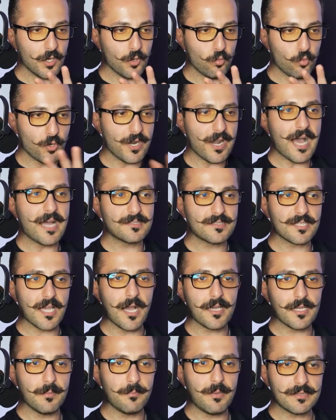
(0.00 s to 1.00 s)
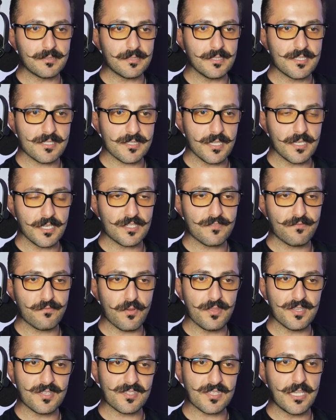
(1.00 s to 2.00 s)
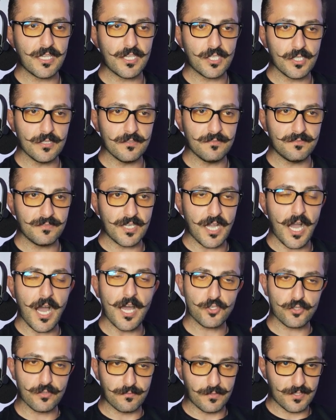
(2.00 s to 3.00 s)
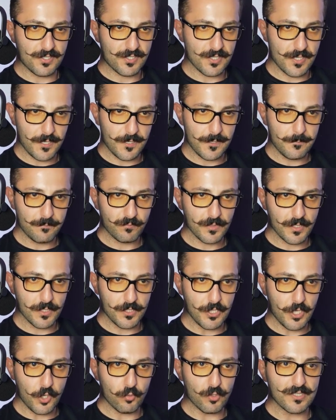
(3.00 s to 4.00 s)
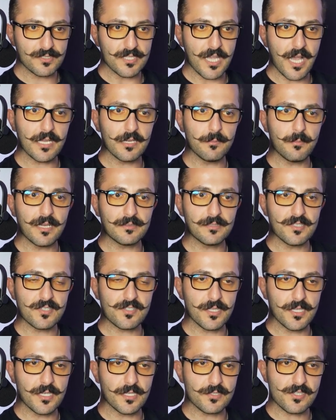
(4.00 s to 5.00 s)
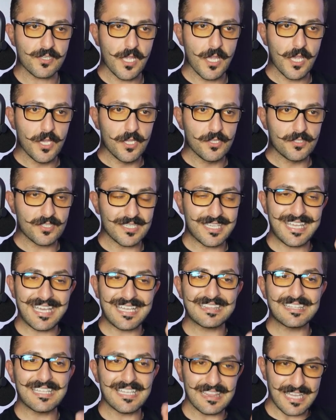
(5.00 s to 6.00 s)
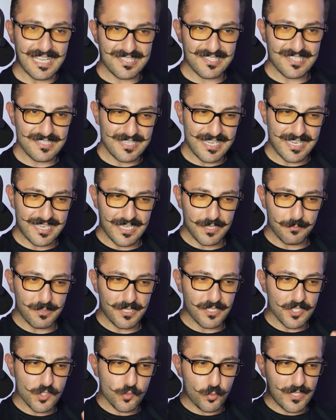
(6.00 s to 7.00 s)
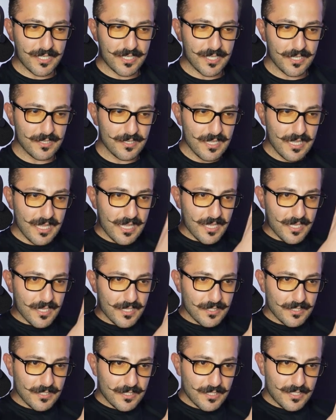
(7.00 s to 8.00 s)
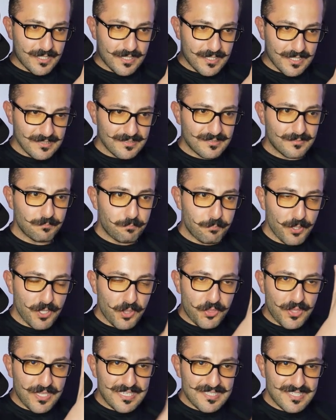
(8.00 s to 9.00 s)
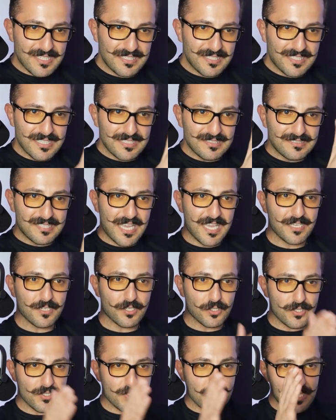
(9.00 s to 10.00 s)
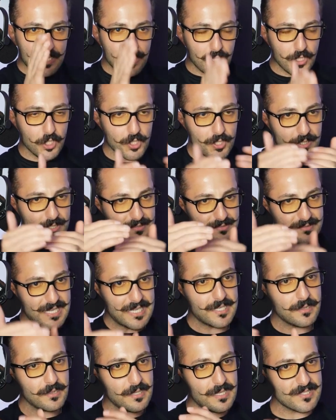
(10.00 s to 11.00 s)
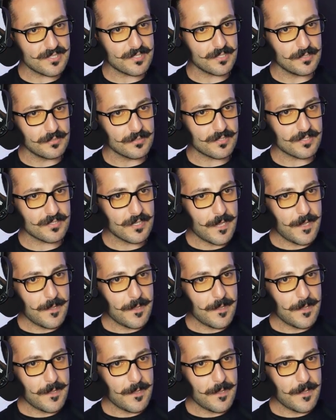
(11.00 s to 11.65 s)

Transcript: we're not talking about these things for the sake of controversy. You know, we're talking about these things to get the lessons again because we can can put things in containers and learn and take lessons